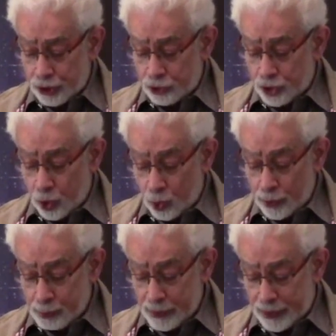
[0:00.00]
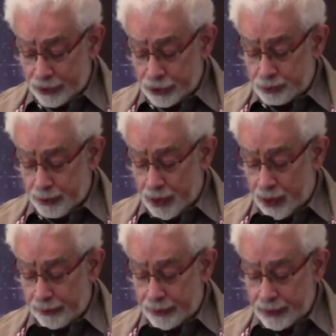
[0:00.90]
into the holy place
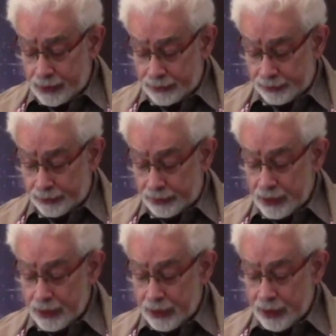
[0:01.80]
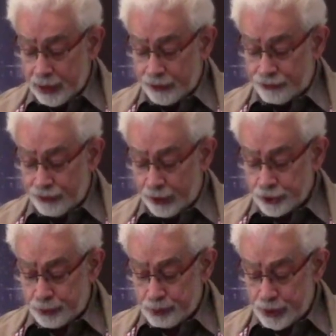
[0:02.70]
behind the curtain in front
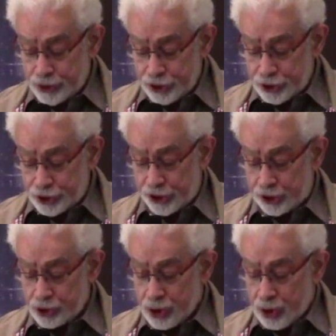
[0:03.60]
of the mercy seat